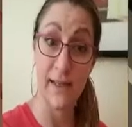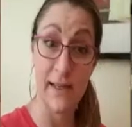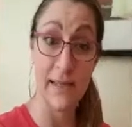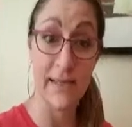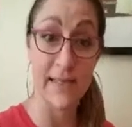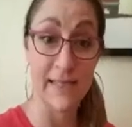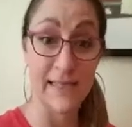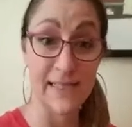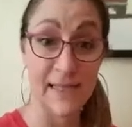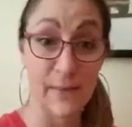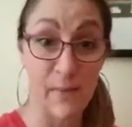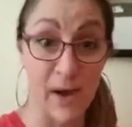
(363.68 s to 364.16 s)

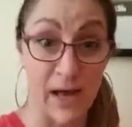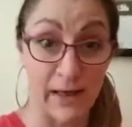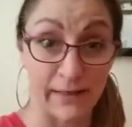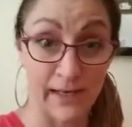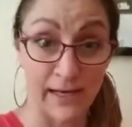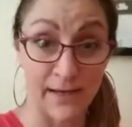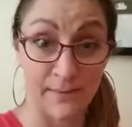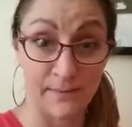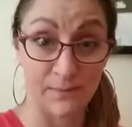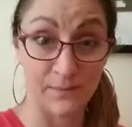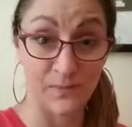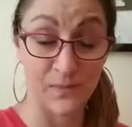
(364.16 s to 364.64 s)
is the
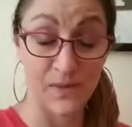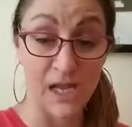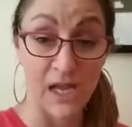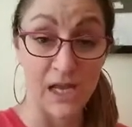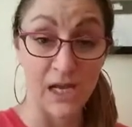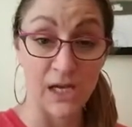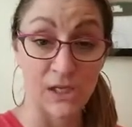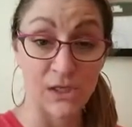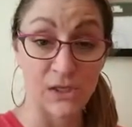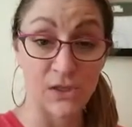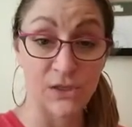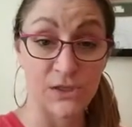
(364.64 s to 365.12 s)
mallet.
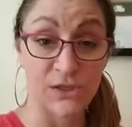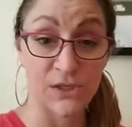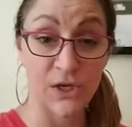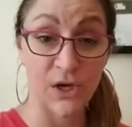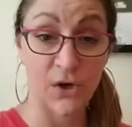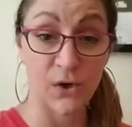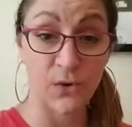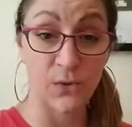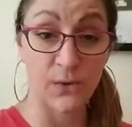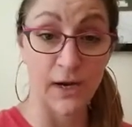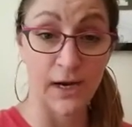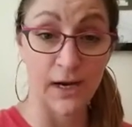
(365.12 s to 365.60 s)

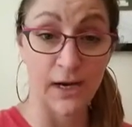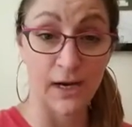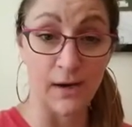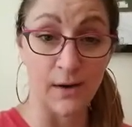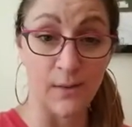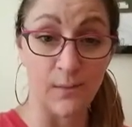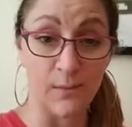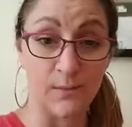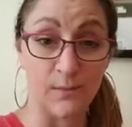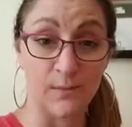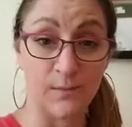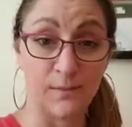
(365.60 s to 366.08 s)
So
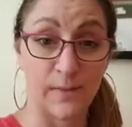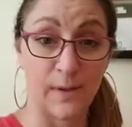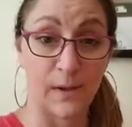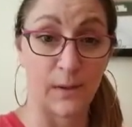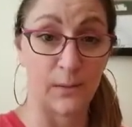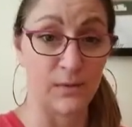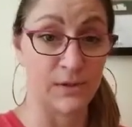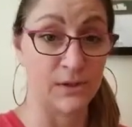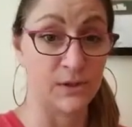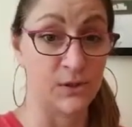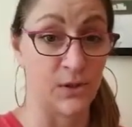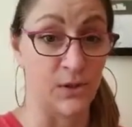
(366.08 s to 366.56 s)
um, I
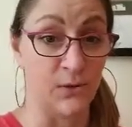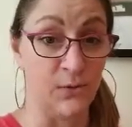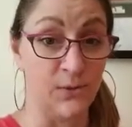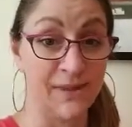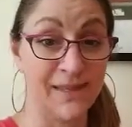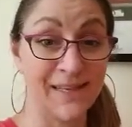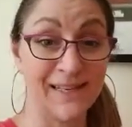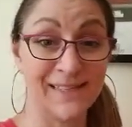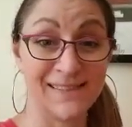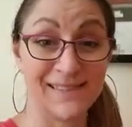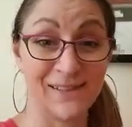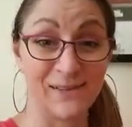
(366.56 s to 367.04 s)
will show you
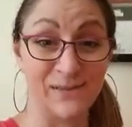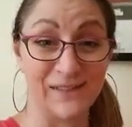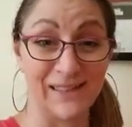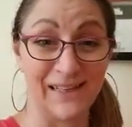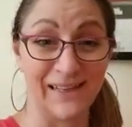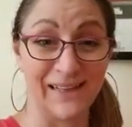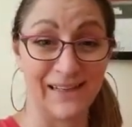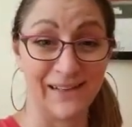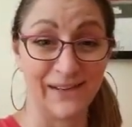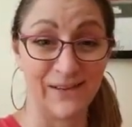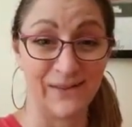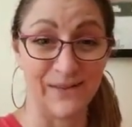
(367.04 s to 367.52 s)
what that sounds
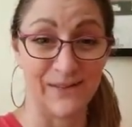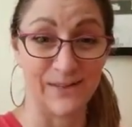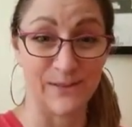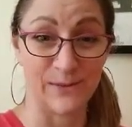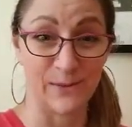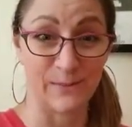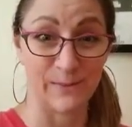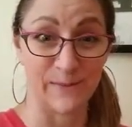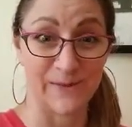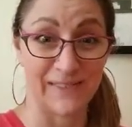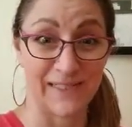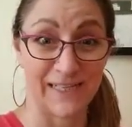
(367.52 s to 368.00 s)
like on the
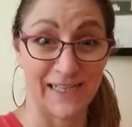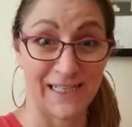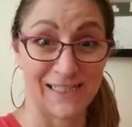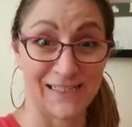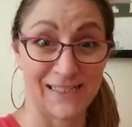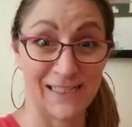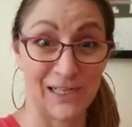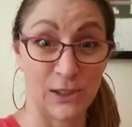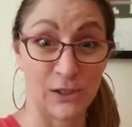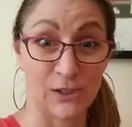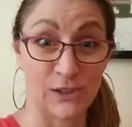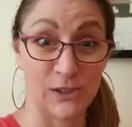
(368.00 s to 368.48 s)

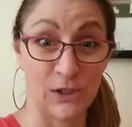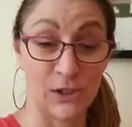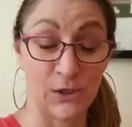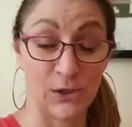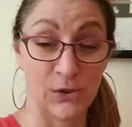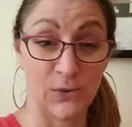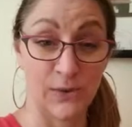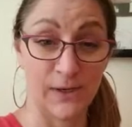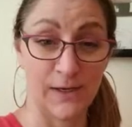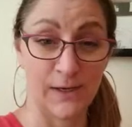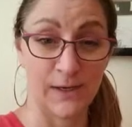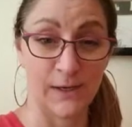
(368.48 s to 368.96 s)
drumsticks.
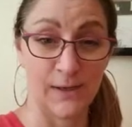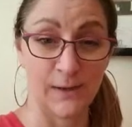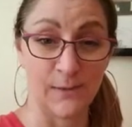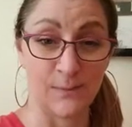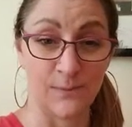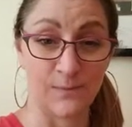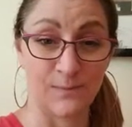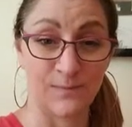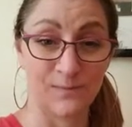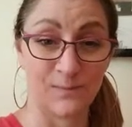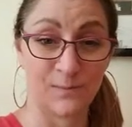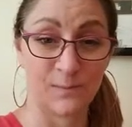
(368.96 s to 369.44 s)
Also,
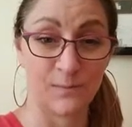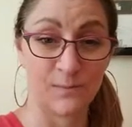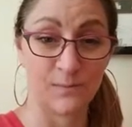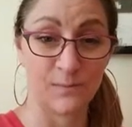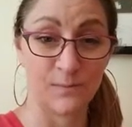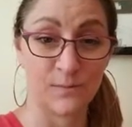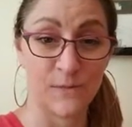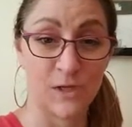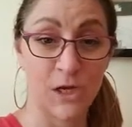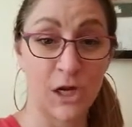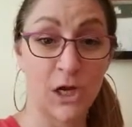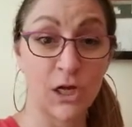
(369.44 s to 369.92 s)
um,
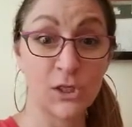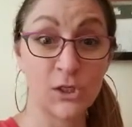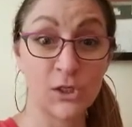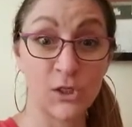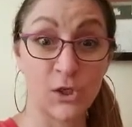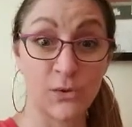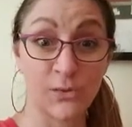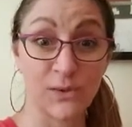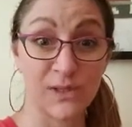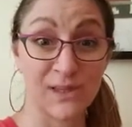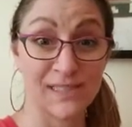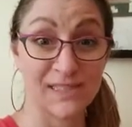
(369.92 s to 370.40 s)
I'll
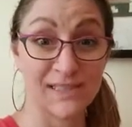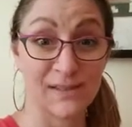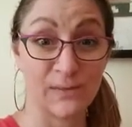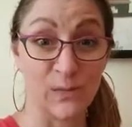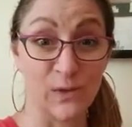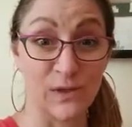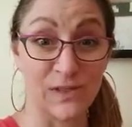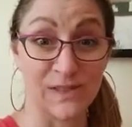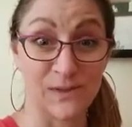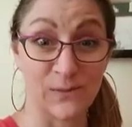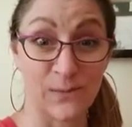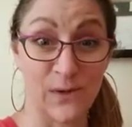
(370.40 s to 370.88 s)
show you on the
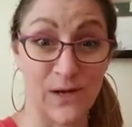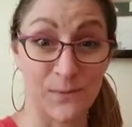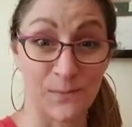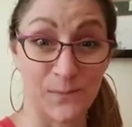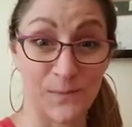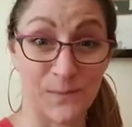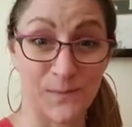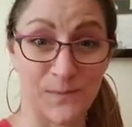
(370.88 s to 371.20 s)
cymbal as well.